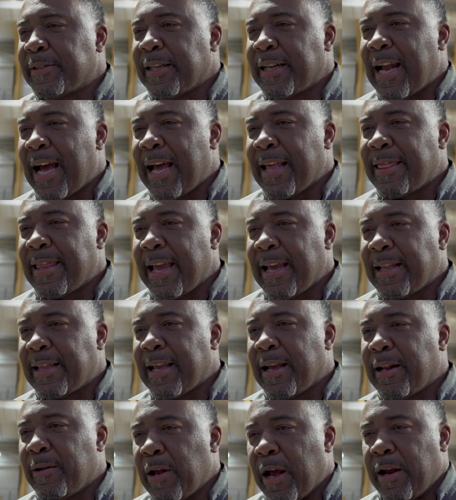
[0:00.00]
And I think
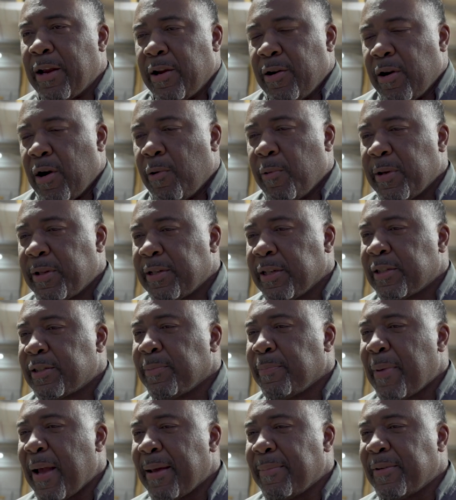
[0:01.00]
that, you know, we took
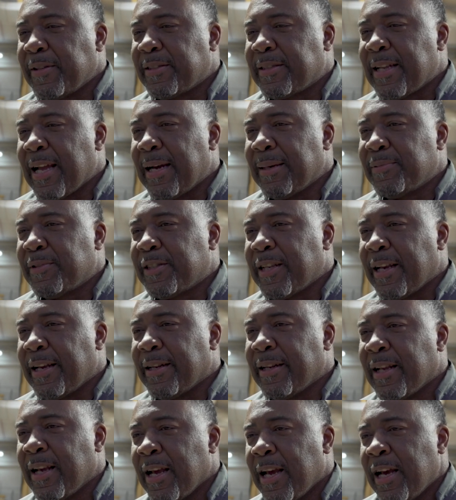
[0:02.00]
some baby steps and